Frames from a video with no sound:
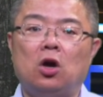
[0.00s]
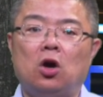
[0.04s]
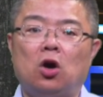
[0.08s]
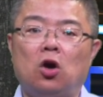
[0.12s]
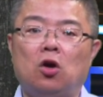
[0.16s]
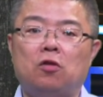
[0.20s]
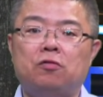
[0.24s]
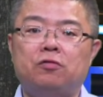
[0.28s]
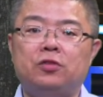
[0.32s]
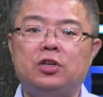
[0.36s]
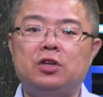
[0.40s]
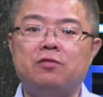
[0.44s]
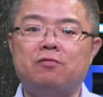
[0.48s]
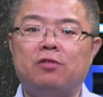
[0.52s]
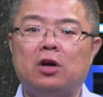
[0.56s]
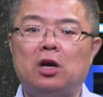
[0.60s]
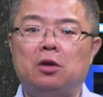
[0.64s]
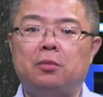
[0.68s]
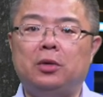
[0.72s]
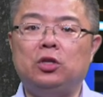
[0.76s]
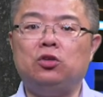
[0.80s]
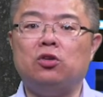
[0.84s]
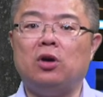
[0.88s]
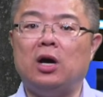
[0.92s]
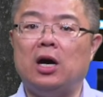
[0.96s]
of
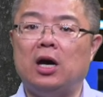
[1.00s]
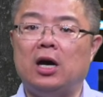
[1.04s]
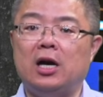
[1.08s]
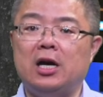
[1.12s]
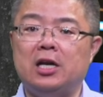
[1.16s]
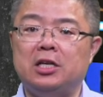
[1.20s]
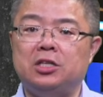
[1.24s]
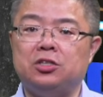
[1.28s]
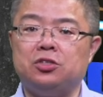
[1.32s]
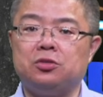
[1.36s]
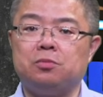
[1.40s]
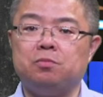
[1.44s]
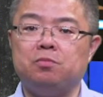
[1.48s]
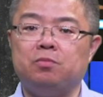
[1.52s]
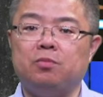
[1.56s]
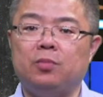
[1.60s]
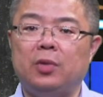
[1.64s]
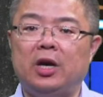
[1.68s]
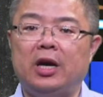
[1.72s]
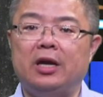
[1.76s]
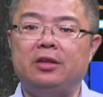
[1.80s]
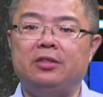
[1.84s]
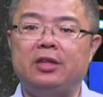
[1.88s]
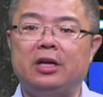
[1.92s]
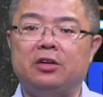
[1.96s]
environmental RIs
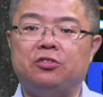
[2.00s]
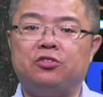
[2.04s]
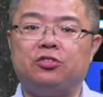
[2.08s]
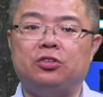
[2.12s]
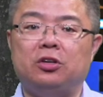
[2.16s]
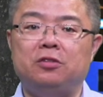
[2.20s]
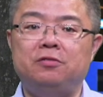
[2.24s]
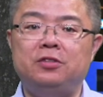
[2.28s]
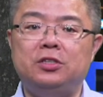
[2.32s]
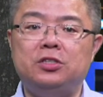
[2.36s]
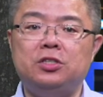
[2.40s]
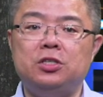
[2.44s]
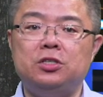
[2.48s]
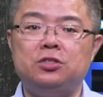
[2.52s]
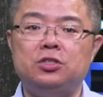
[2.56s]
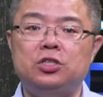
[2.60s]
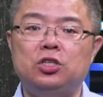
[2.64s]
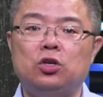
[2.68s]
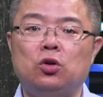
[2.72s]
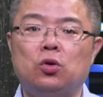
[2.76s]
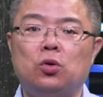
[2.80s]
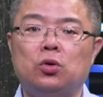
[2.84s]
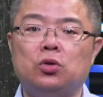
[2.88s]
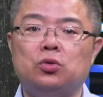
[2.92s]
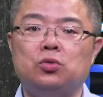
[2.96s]
and their services
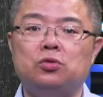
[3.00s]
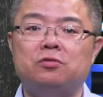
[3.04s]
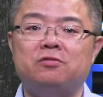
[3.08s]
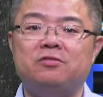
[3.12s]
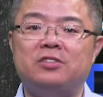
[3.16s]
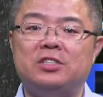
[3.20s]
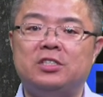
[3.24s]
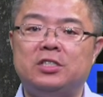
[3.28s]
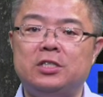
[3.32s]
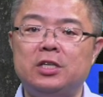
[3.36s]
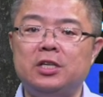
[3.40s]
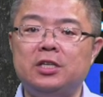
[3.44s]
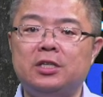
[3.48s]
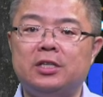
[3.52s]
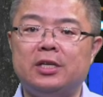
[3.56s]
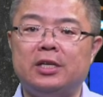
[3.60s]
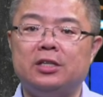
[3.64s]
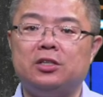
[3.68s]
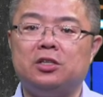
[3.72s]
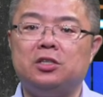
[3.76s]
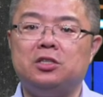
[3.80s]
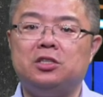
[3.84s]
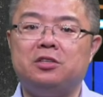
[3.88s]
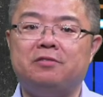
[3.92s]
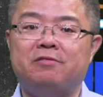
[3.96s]
in order to
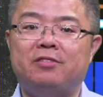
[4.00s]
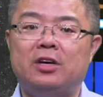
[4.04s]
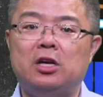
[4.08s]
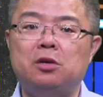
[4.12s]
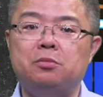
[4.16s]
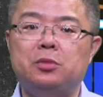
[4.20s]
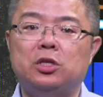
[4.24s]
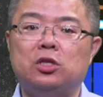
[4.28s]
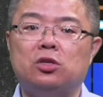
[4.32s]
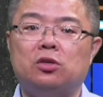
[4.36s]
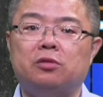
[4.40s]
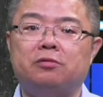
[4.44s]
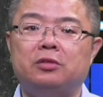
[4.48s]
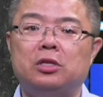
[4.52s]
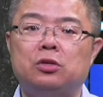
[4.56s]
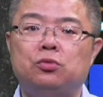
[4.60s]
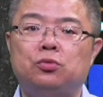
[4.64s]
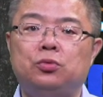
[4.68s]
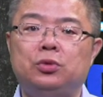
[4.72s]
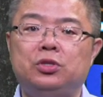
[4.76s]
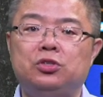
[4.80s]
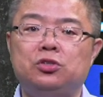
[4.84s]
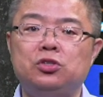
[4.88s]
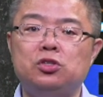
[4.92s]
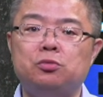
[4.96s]
facilitate the development of the
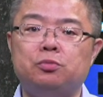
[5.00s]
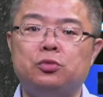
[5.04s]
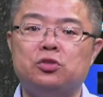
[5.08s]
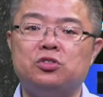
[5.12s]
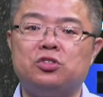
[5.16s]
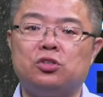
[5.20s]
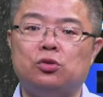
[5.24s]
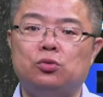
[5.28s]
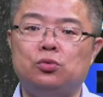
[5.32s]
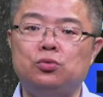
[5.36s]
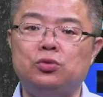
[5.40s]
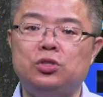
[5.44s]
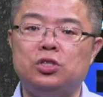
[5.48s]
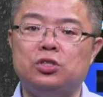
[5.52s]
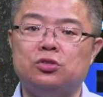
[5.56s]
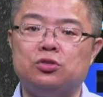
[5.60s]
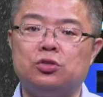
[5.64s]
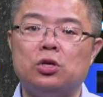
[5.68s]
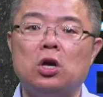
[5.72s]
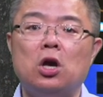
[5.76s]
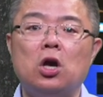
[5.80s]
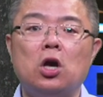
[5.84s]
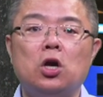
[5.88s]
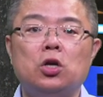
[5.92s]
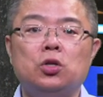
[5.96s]
reusable solutions
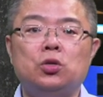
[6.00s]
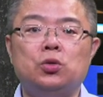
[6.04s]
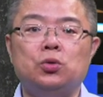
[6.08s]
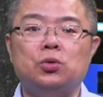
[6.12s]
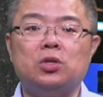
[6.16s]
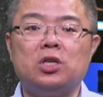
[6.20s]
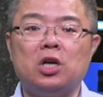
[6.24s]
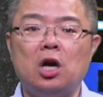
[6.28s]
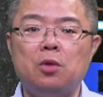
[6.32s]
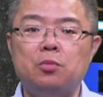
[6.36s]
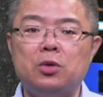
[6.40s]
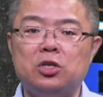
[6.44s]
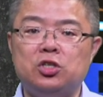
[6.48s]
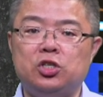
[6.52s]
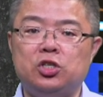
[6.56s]
to common